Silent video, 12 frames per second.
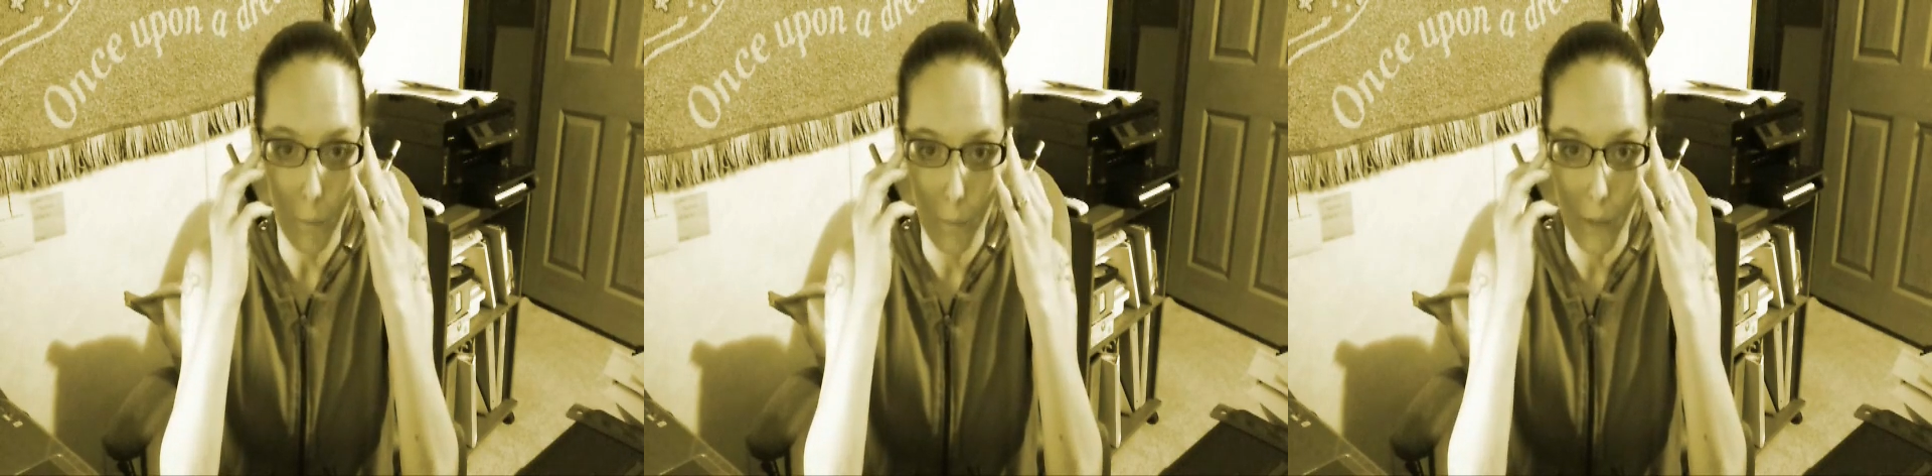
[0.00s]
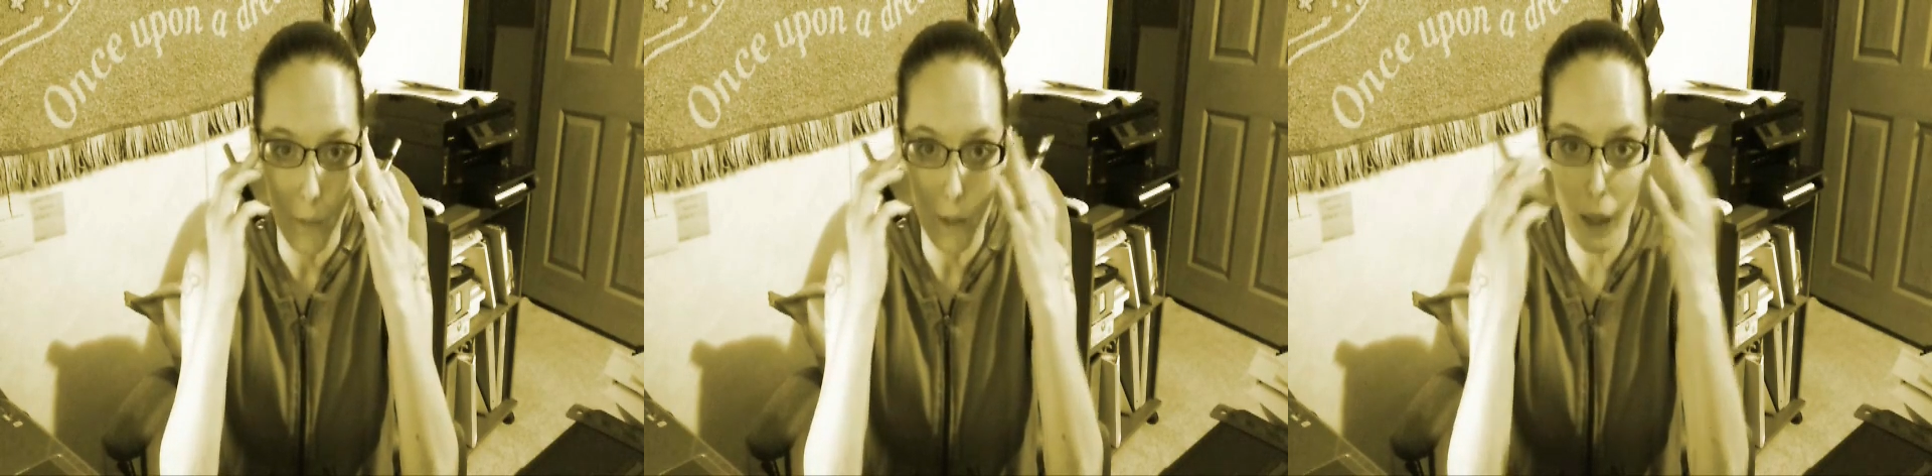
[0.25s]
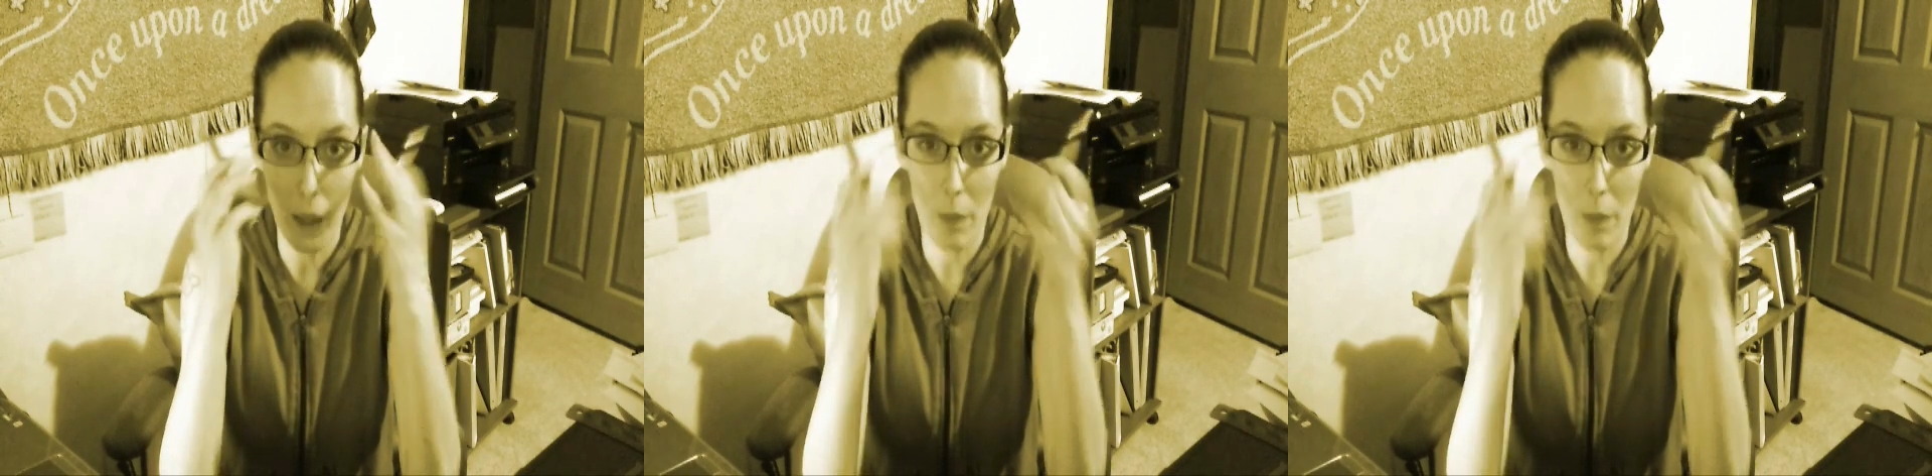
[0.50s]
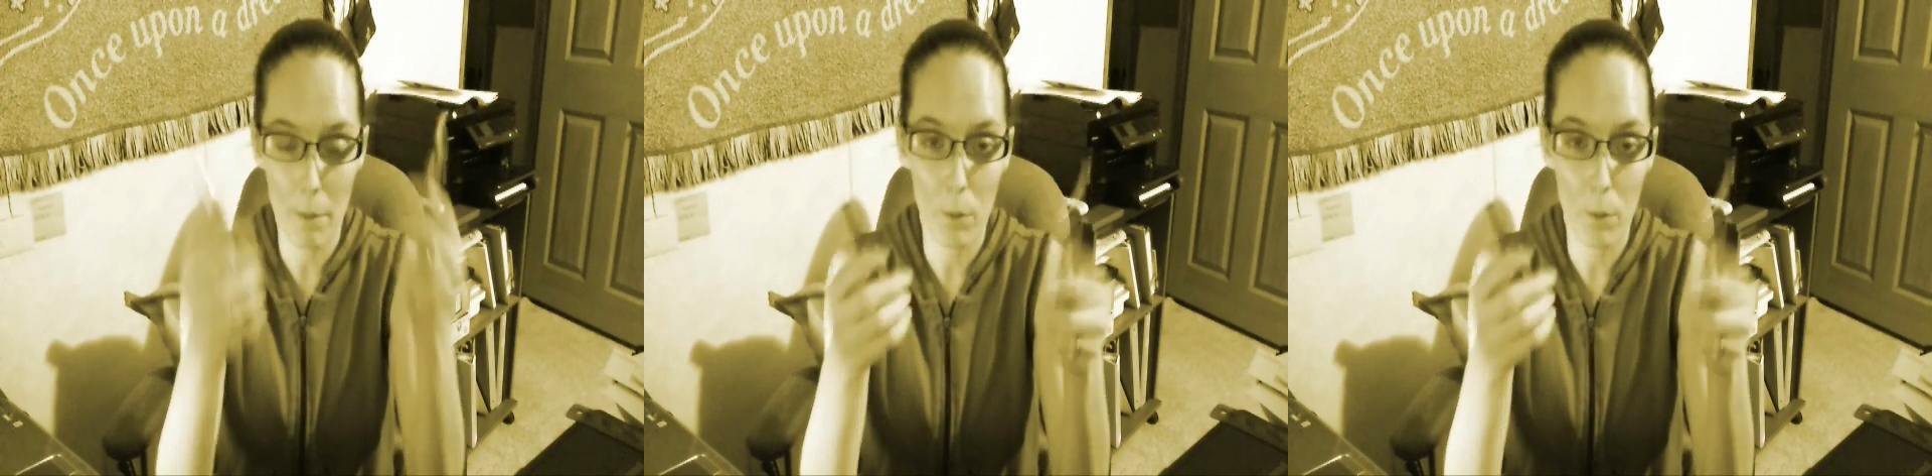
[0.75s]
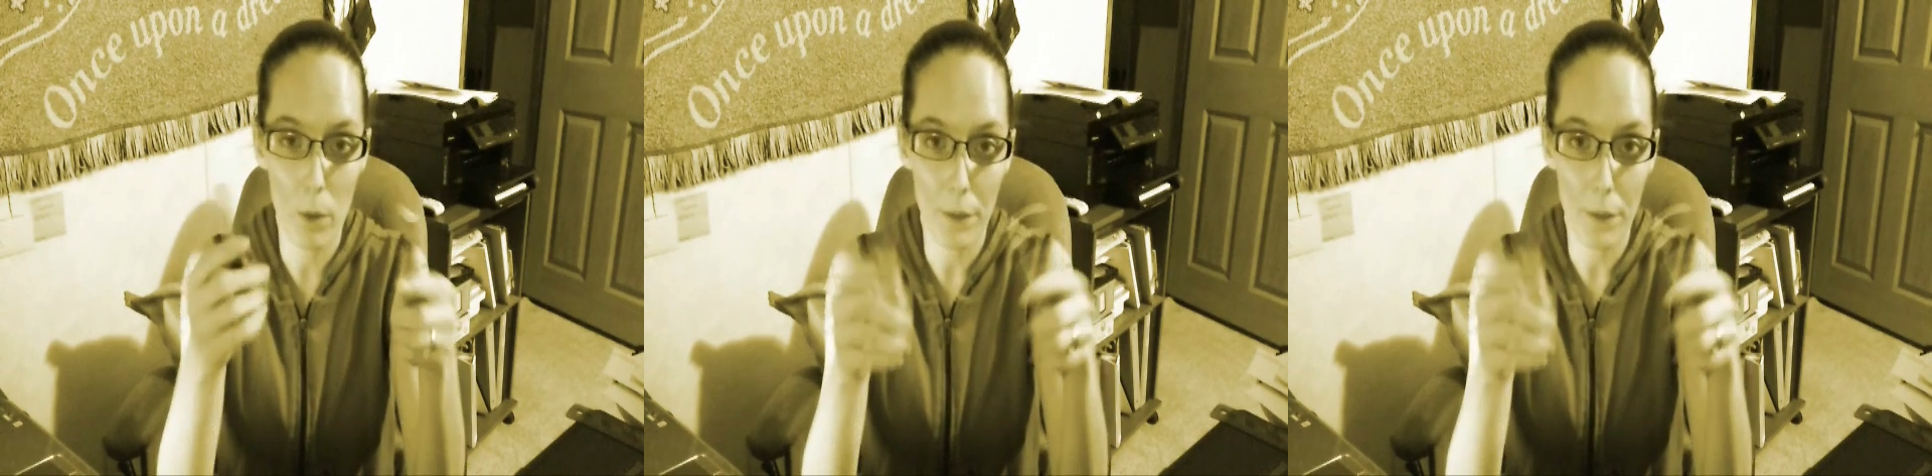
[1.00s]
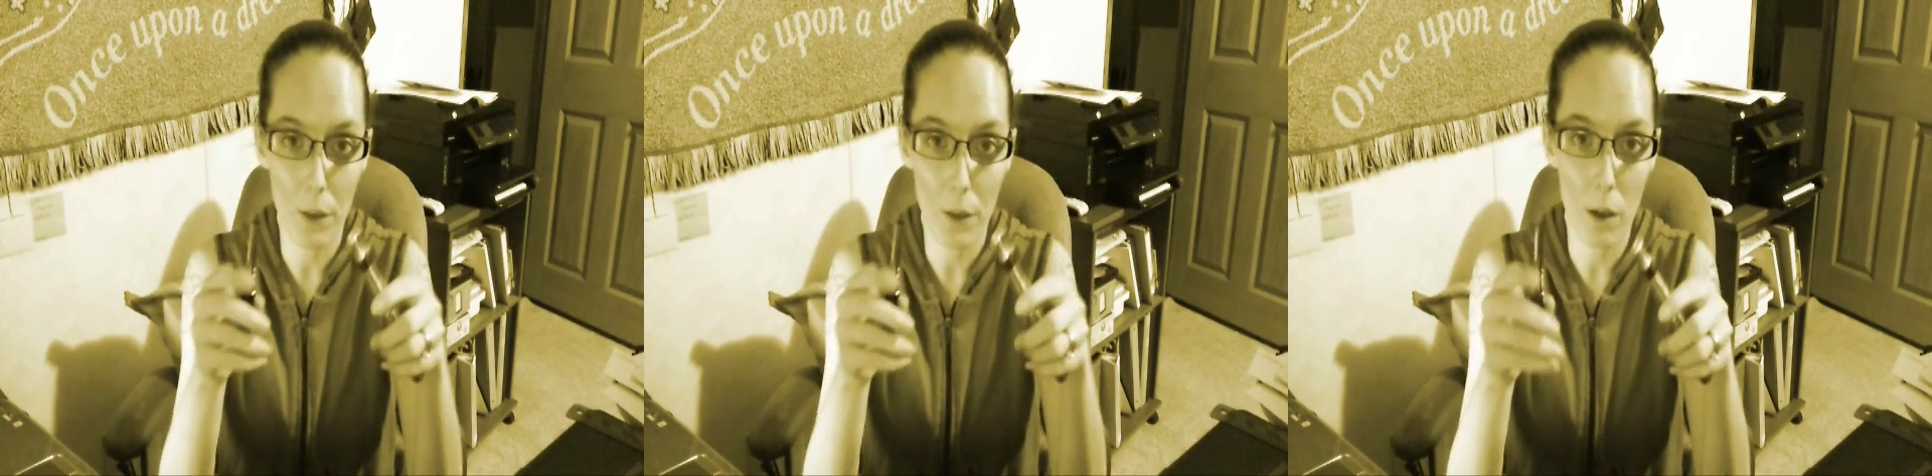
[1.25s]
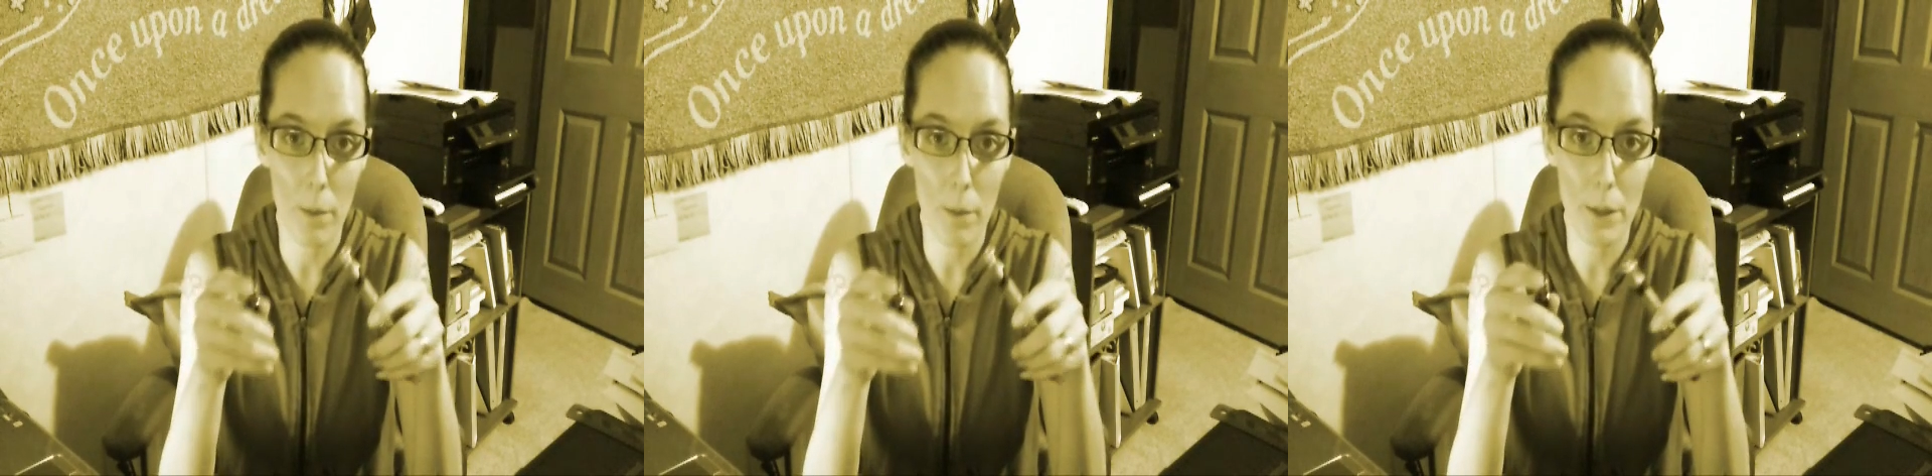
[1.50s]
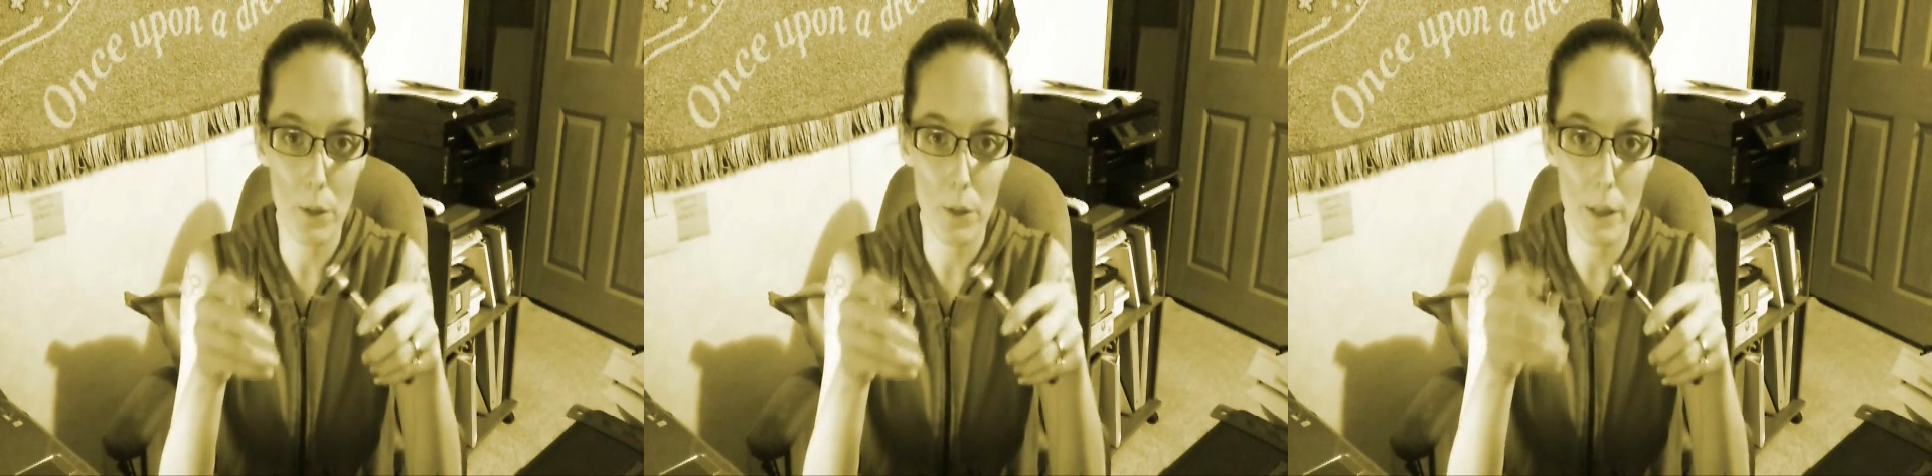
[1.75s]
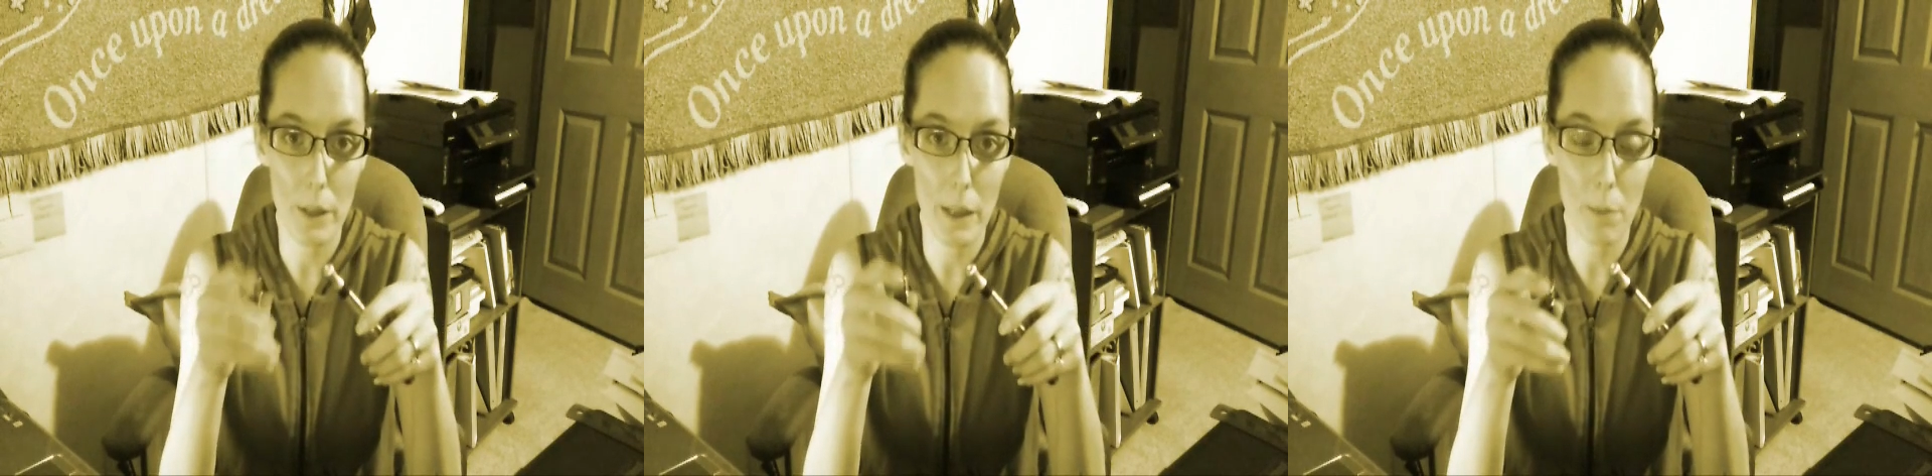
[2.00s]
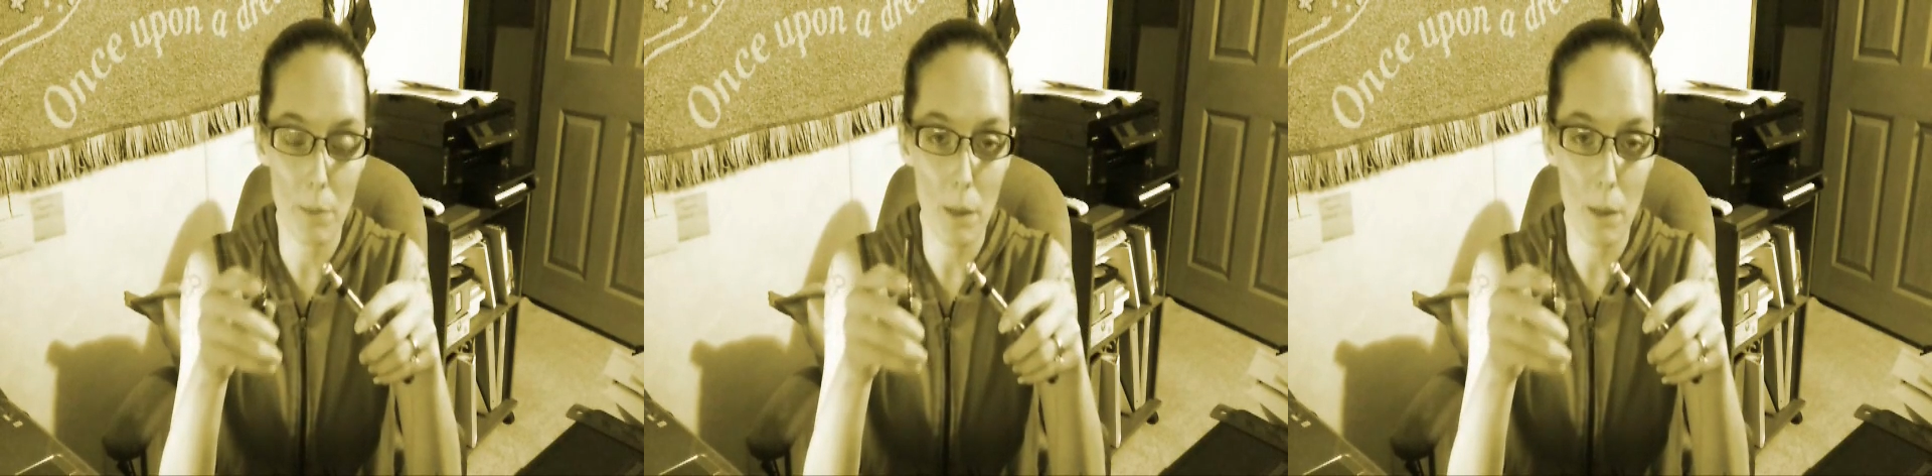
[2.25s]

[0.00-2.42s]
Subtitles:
There's a lot of people who got their Cartomizers the same